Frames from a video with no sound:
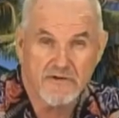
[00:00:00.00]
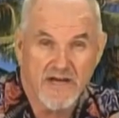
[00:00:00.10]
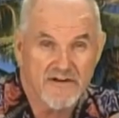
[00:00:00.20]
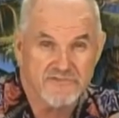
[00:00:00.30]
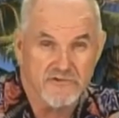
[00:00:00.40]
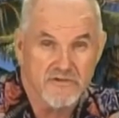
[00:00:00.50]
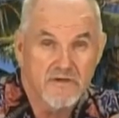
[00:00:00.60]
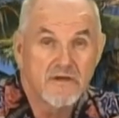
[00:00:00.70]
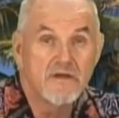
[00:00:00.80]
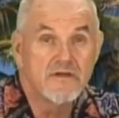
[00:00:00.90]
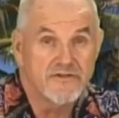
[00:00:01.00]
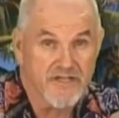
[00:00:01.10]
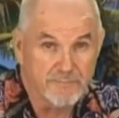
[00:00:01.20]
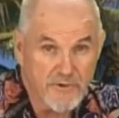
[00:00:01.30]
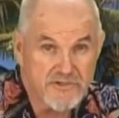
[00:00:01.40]
thereafter. You
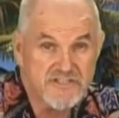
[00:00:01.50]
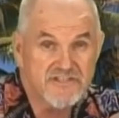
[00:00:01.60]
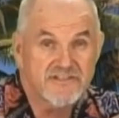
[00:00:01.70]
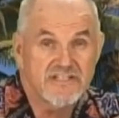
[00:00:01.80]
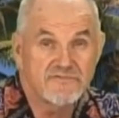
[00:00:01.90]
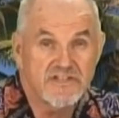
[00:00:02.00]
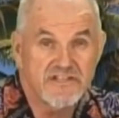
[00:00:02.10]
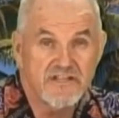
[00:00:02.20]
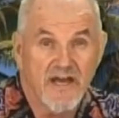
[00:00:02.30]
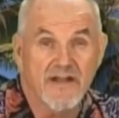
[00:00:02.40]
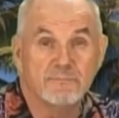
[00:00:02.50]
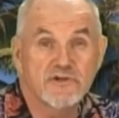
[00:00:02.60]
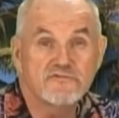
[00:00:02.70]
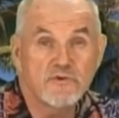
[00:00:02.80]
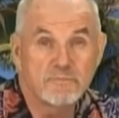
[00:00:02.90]
can purchase the DVD and a
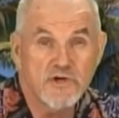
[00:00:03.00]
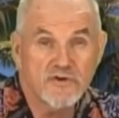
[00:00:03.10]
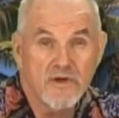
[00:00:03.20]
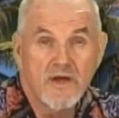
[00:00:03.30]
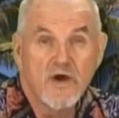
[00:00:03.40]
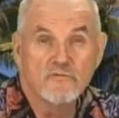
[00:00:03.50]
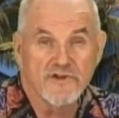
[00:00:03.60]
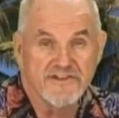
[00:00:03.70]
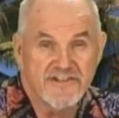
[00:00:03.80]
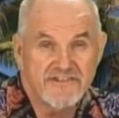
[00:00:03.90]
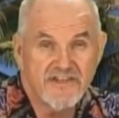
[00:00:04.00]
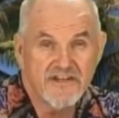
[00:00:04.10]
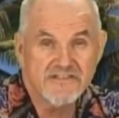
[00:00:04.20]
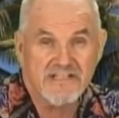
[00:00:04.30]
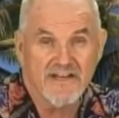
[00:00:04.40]
beautiful book. For the
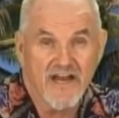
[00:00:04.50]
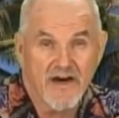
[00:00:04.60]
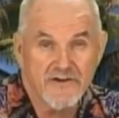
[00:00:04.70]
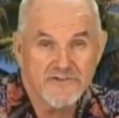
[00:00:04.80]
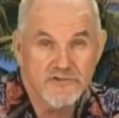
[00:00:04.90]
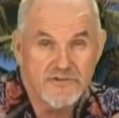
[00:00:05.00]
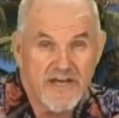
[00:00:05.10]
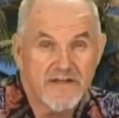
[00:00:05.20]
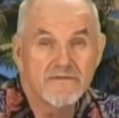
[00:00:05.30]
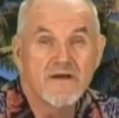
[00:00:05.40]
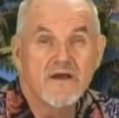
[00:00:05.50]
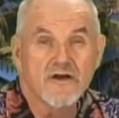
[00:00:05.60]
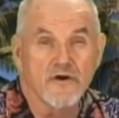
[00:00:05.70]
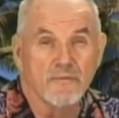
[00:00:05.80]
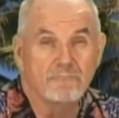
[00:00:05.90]
details on how to do that,
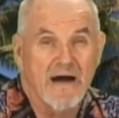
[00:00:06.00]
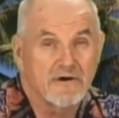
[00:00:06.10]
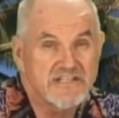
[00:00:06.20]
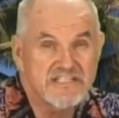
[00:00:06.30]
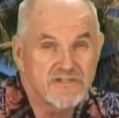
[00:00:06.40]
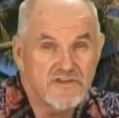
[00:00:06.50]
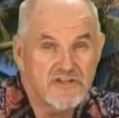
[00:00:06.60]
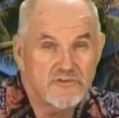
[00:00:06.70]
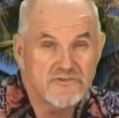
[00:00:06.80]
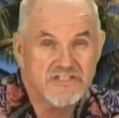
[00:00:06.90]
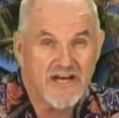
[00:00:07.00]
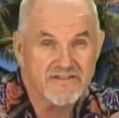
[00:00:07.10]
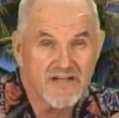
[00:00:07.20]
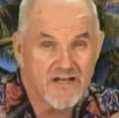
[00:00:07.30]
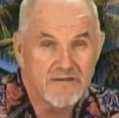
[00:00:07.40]
go to
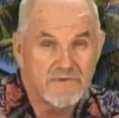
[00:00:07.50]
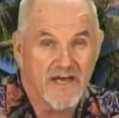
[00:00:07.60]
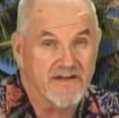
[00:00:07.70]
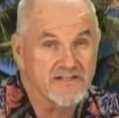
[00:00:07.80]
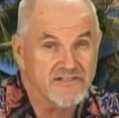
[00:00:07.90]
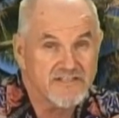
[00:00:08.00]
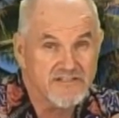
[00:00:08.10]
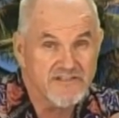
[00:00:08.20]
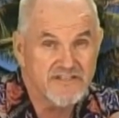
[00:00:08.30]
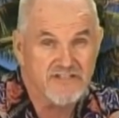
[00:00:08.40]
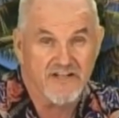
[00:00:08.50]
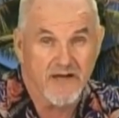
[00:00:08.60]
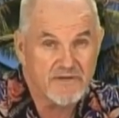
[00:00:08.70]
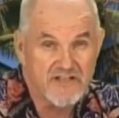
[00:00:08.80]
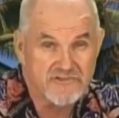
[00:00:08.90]
MauiTVNews.com and click the link to
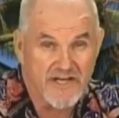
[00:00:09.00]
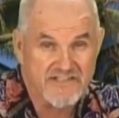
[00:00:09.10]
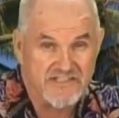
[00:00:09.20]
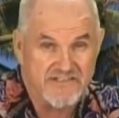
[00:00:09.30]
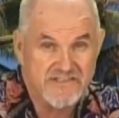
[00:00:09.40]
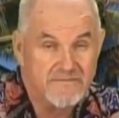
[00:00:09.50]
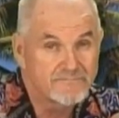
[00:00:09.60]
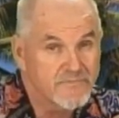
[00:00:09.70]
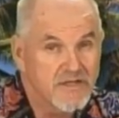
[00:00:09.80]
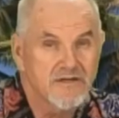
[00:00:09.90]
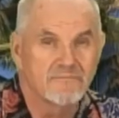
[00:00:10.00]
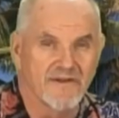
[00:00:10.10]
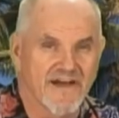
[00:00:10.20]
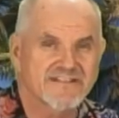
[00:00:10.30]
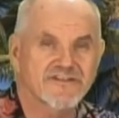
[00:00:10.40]
Coming Attractions.
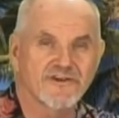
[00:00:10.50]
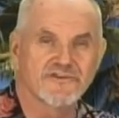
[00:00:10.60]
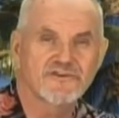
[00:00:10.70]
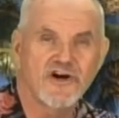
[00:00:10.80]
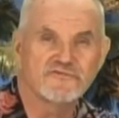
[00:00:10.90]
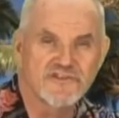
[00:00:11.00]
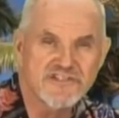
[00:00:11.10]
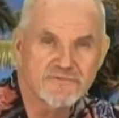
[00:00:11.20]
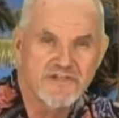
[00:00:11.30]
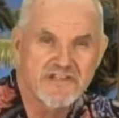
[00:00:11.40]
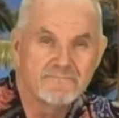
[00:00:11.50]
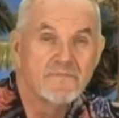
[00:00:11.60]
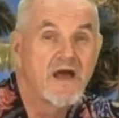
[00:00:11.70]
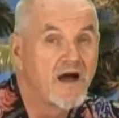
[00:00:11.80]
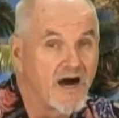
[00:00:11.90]
Well, that's Curtain Call for this week.
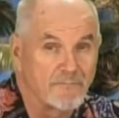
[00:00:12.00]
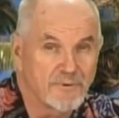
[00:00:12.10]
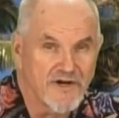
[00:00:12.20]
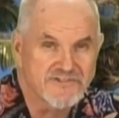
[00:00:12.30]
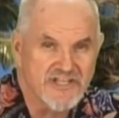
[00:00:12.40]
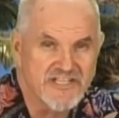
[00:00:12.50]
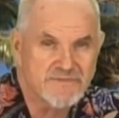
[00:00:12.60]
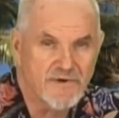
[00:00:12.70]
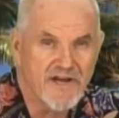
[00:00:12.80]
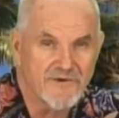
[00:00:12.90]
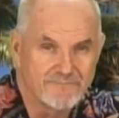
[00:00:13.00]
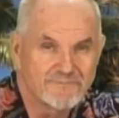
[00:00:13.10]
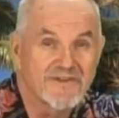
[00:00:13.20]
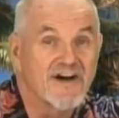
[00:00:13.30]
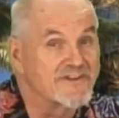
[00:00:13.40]
I'm Paul Janes-Brown.
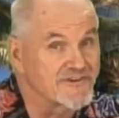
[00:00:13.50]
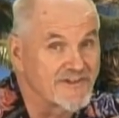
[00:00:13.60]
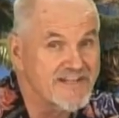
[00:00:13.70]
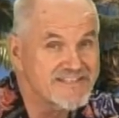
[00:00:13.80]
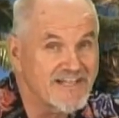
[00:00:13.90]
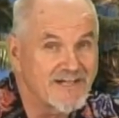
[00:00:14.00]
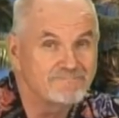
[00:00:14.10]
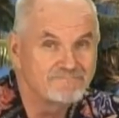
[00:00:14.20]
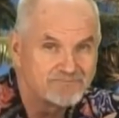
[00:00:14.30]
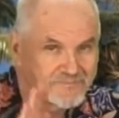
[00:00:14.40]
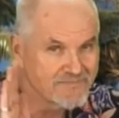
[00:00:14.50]
Until next time,